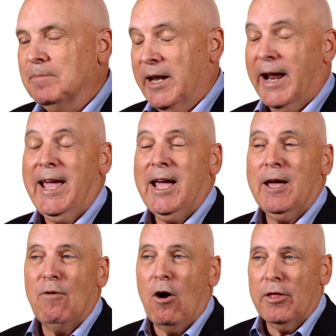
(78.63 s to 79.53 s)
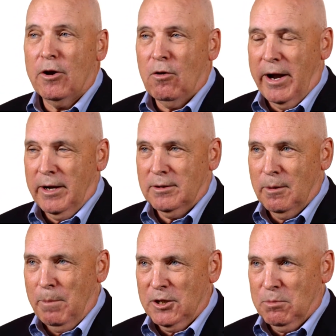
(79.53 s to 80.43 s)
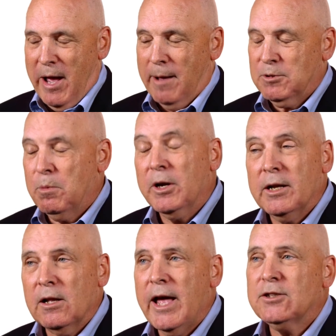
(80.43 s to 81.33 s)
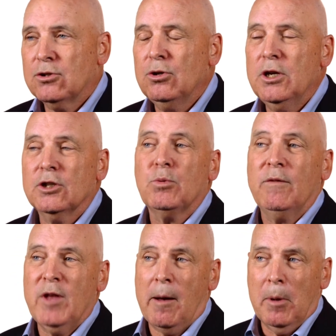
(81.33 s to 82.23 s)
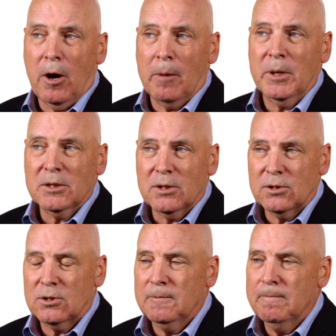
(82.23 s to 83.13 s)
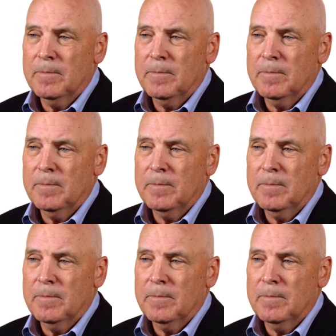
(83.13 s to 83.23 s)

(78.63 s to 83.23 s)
And I can't give all the credit to PitchMaps, but in the last two years, we've doubled our business.